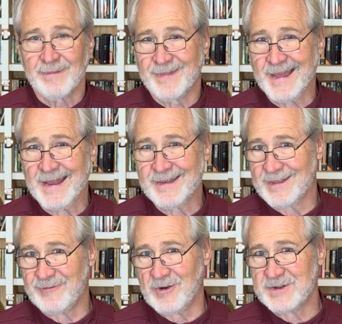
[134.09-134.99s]
Then
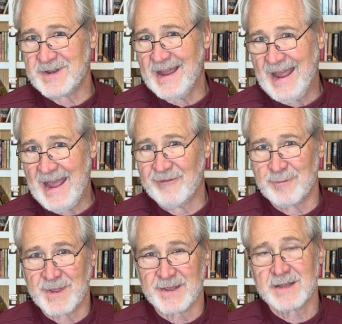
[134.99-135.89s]
the first
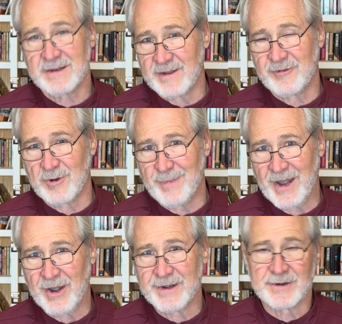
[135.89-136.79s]
$500,000 if you're
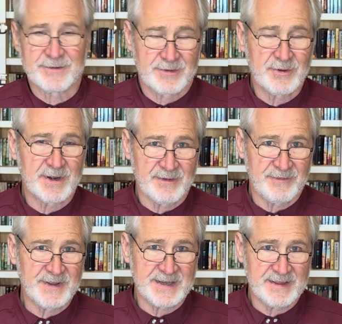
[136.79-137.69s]
married, or
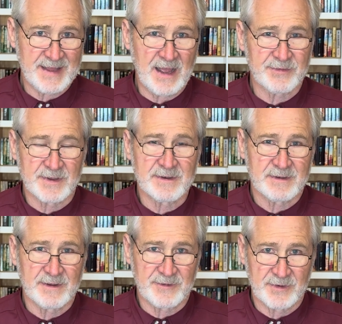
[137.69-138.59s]

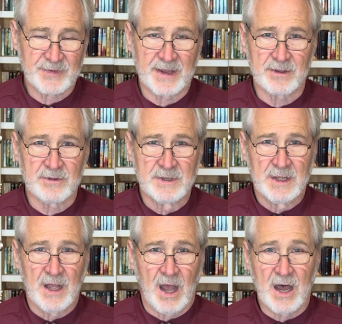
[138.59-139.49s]
$250,000 if you're single,
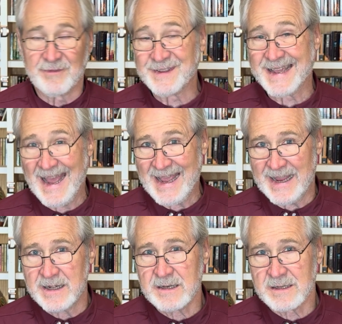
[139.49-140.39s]
of
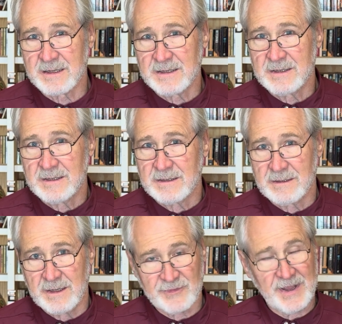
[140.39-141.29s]
gain
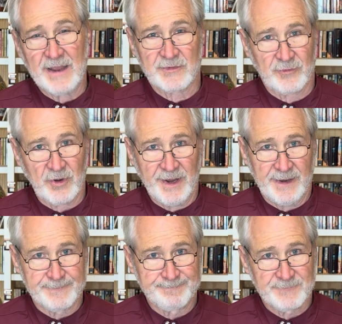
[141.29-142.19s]
is tax-free.
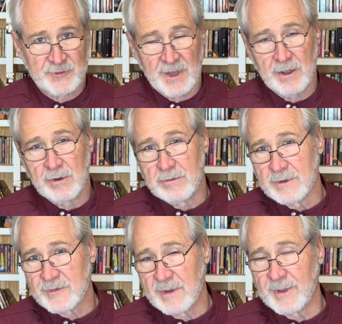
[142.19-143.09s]
So
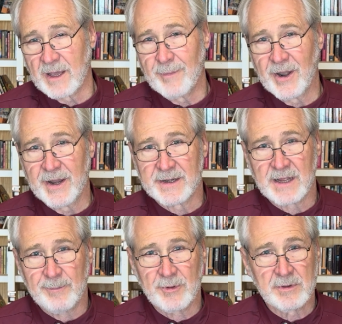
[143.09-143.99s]
assuming a married
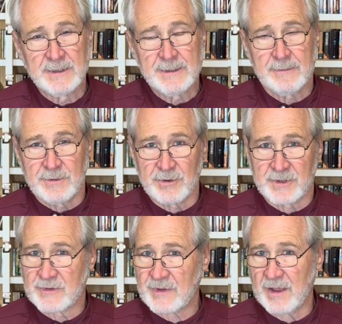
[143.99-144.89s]
couple, you
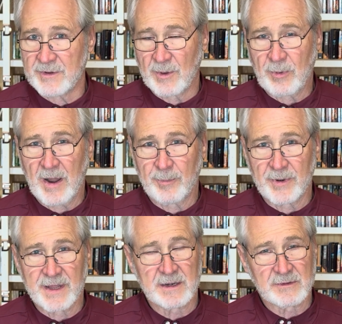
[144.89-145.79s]
could sell your
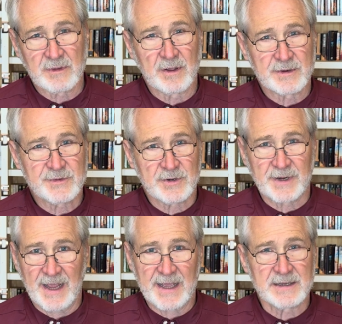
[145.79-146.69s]
property, and as long as your
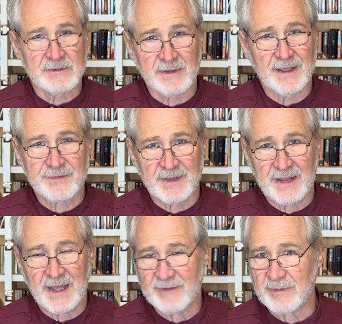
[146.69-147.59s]
gain is less than
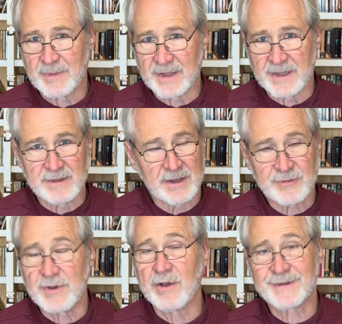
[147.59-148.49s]
$500,000,
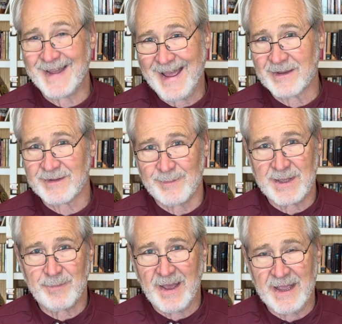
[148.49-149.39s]
there's no tax to be
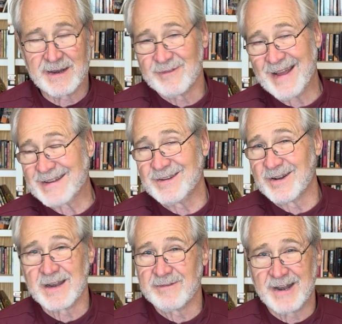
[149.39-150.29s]
paid. In fact, you
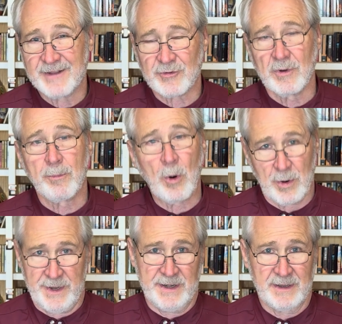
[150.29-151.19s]
don't even have to
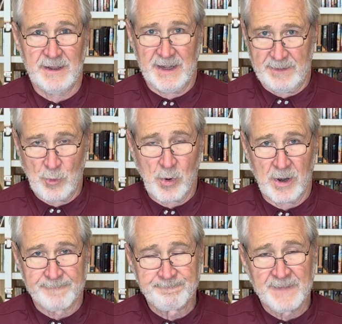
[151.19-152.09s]
report it anymore.